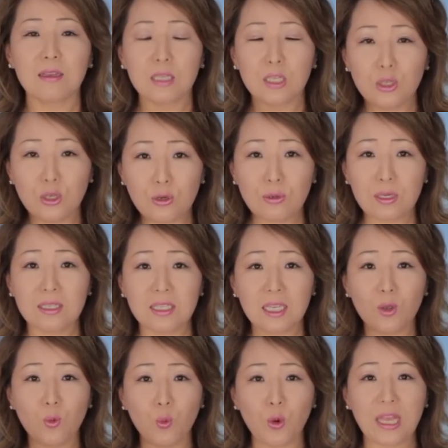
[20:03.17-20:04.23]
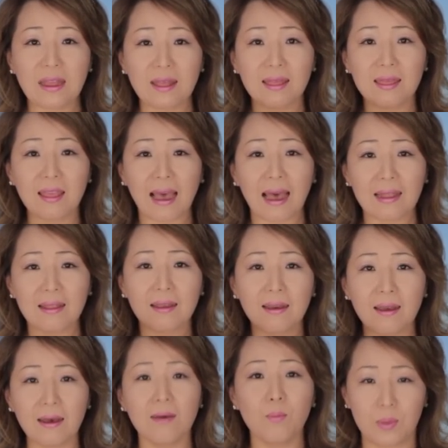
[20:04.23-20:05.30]
unity with that
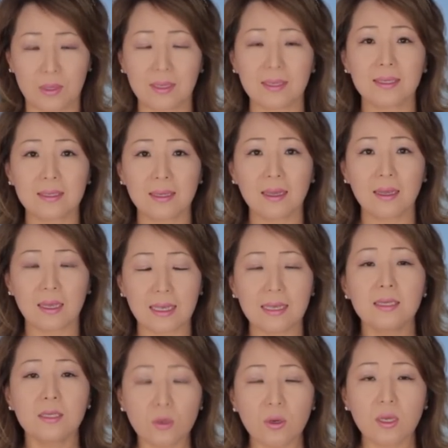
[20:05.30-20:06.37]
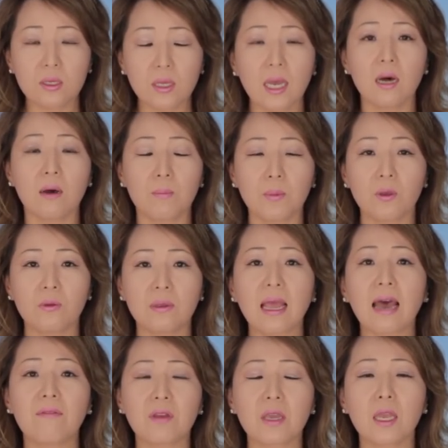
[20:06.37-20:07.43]
compass is going to help you
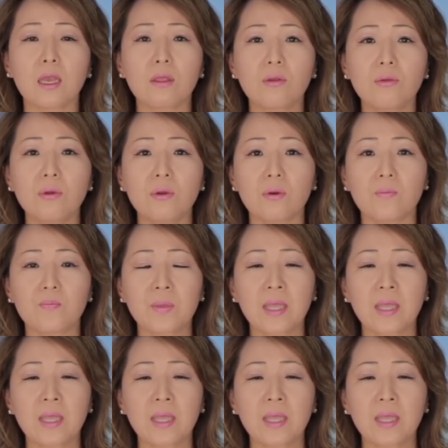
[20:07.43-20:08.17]
navigate through.